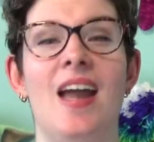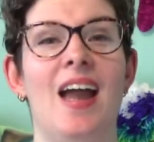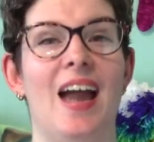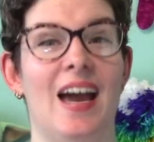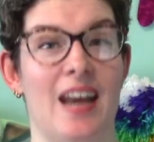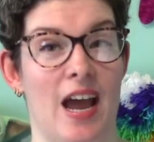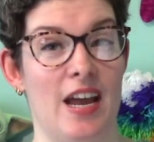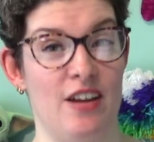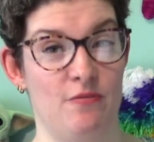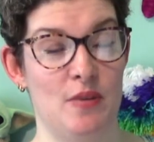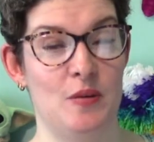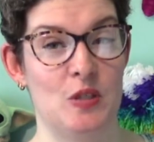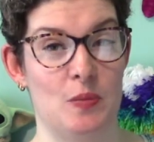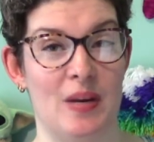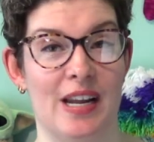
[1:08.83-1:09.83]
and I have been
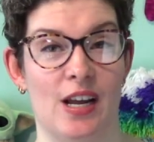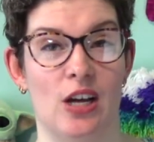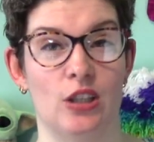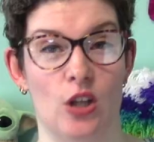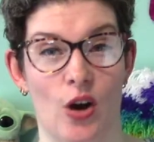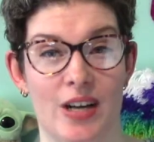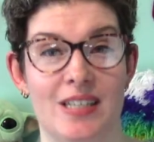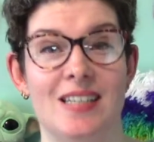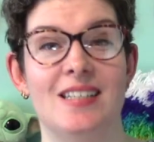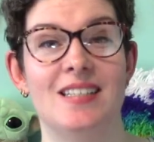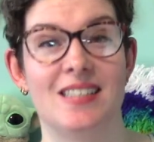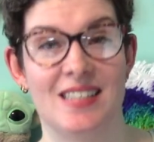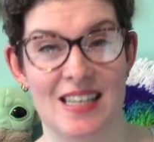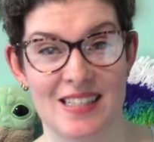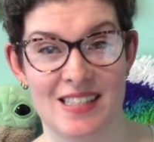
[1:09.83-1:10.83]
spinning a lot
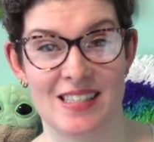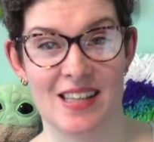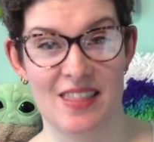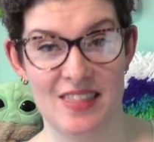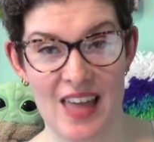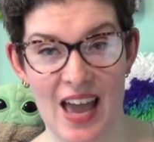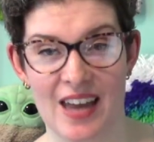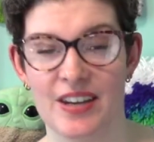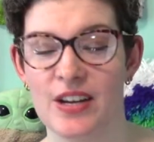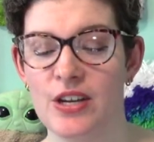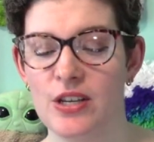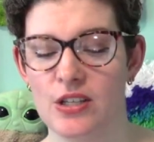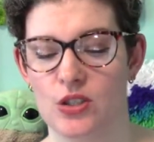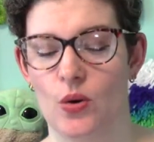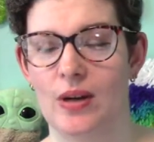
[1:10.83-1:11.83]
since then.
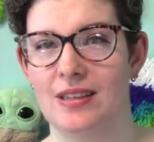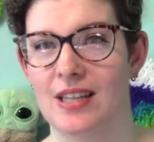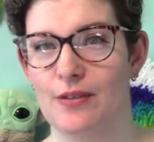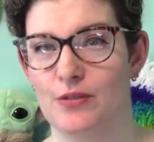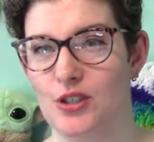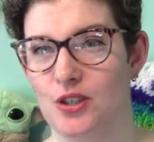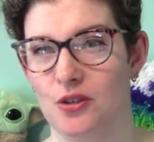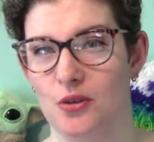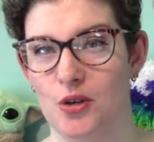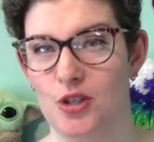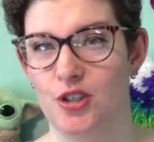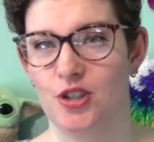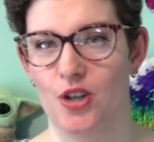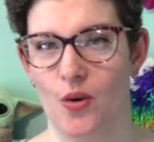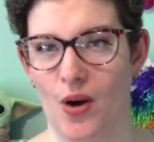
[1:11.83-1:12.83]
So I'd love to
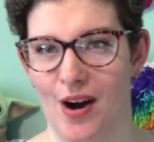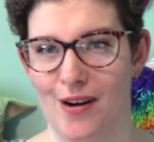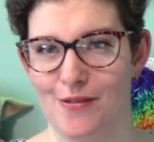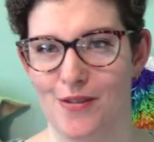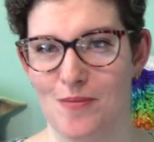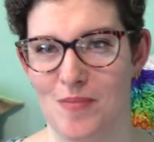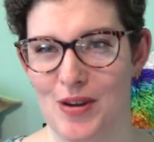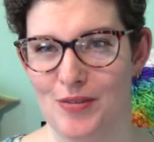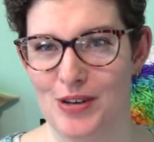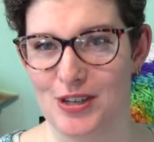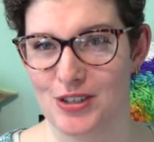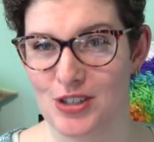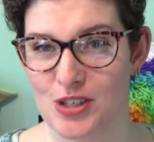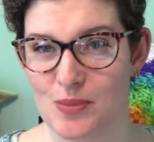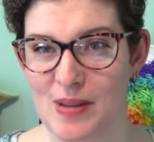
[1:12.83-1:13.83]
show off my
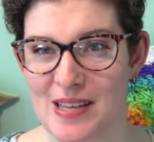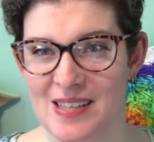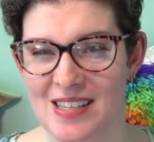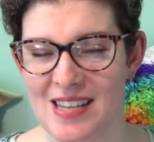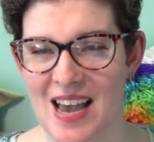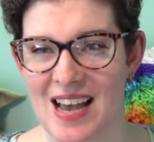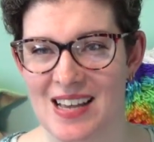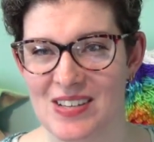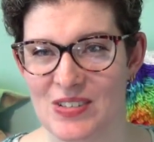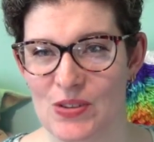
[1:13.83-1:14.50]
finished spins as